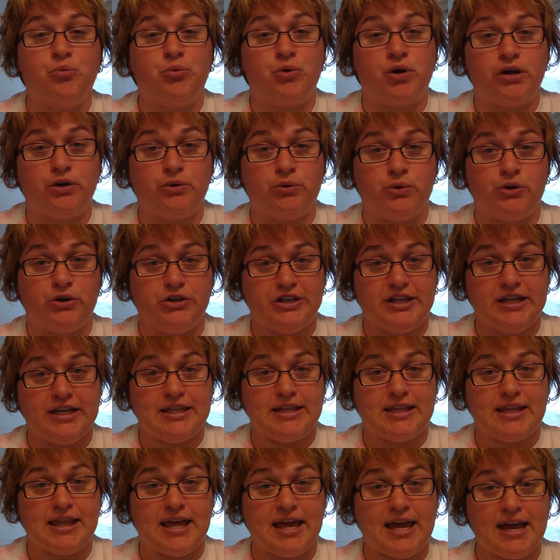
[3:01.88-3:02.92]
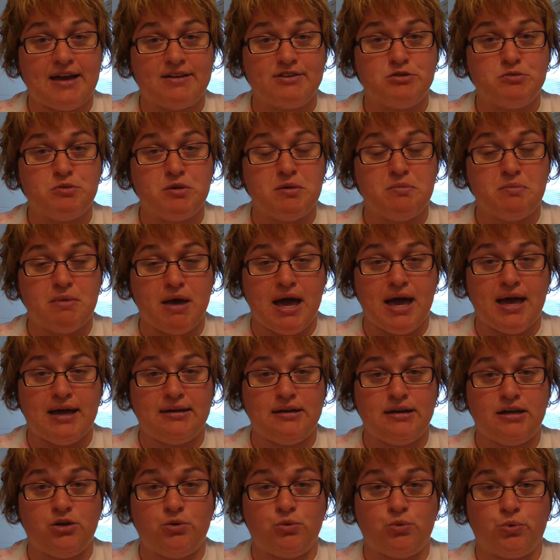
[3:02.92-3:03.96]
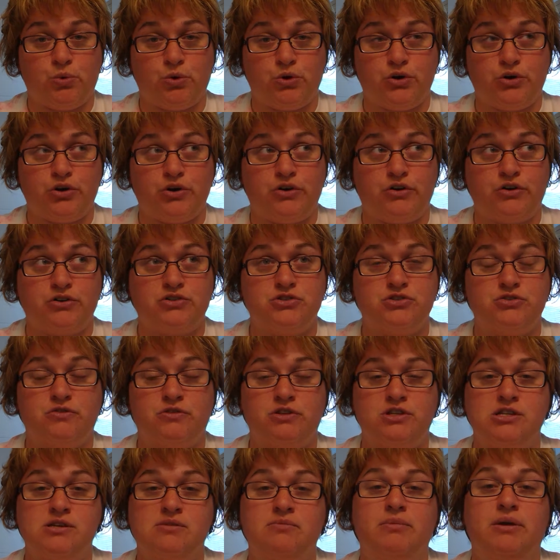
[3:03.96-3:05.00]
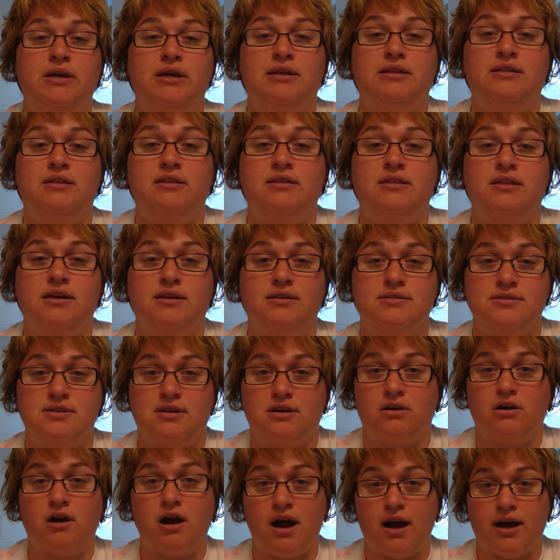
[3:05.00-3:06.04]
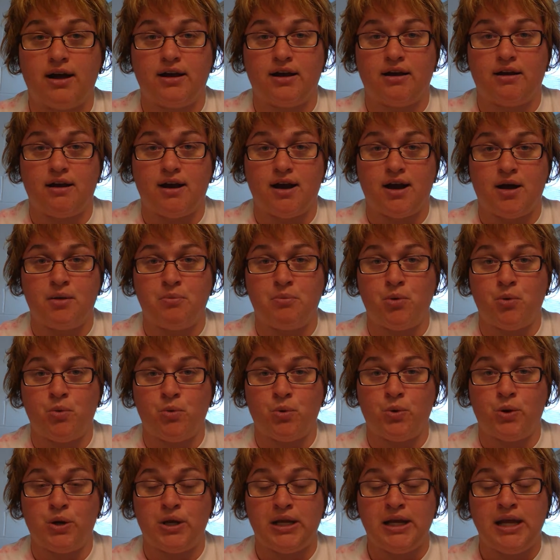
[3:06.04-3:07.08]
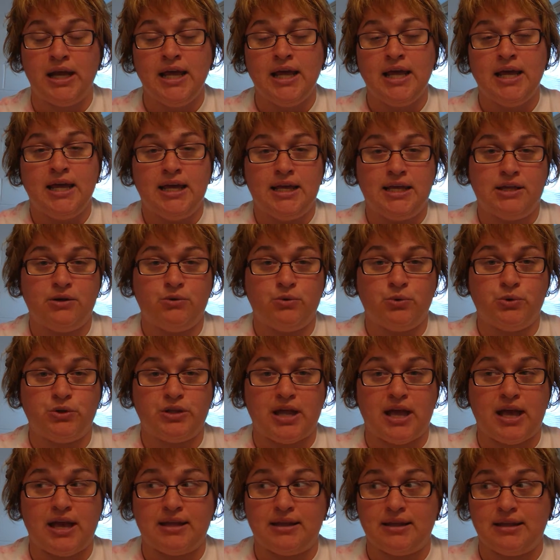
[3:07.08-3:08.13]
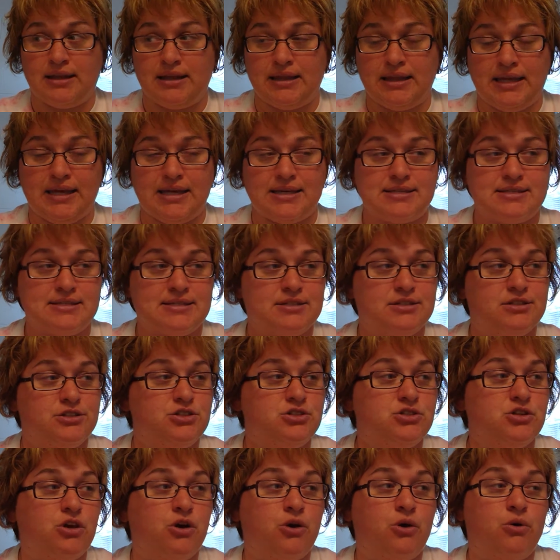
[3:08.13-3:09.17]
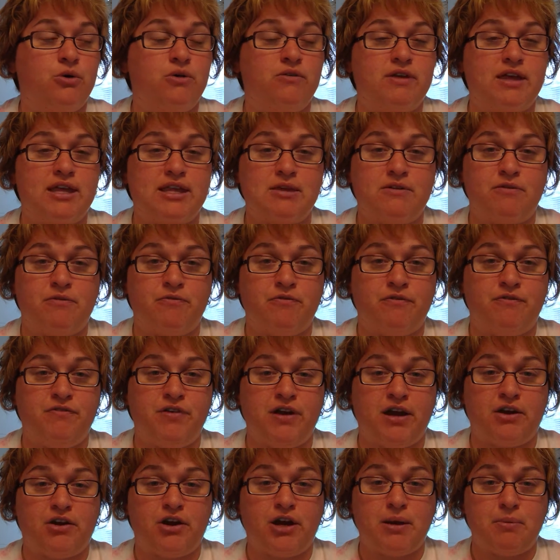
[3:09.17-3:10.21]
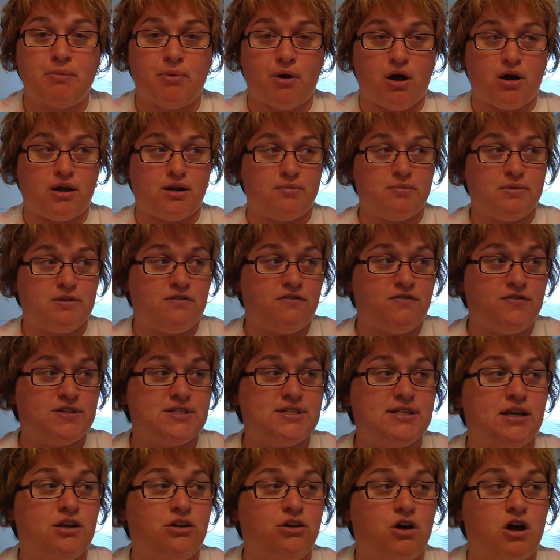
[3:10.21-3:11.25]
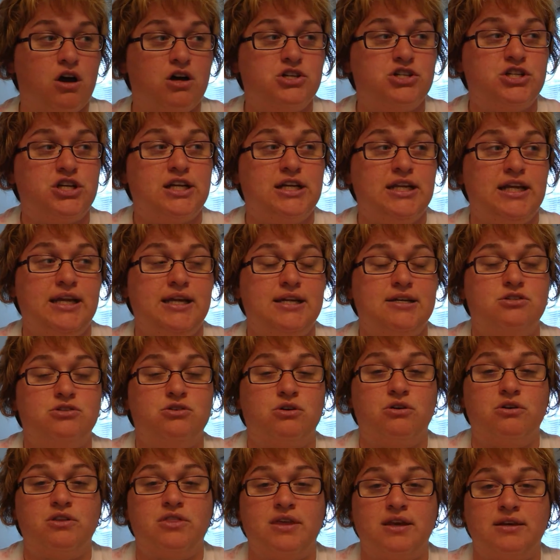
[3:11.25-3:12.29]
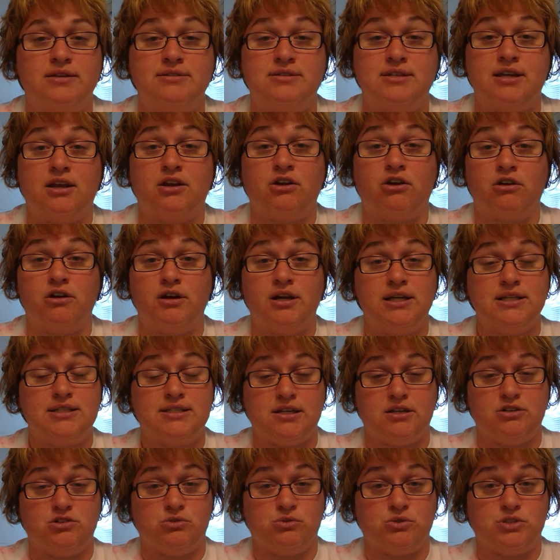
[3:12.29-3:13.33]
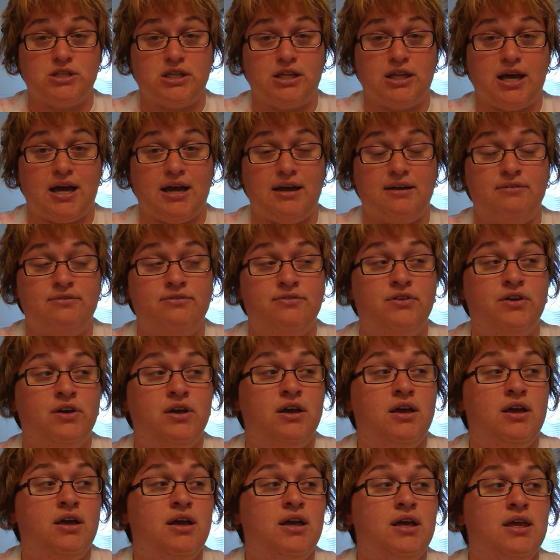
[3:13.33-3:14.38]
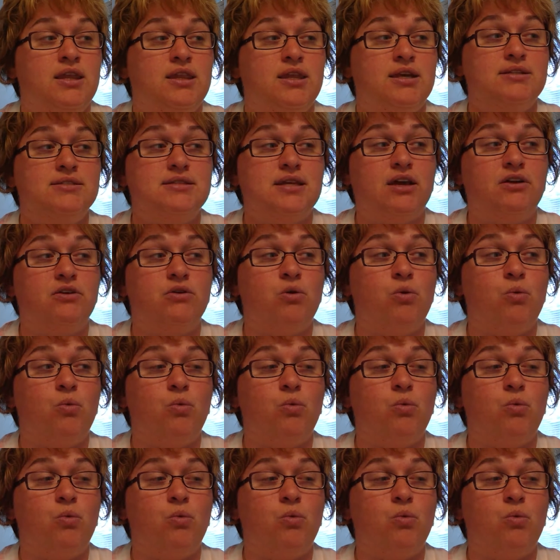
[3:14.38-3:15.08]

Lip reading: priority. They have to be met in order to meet the things that are higher up on that list. So at the very bottom, the physiologic needs are things that are essential to life. Things like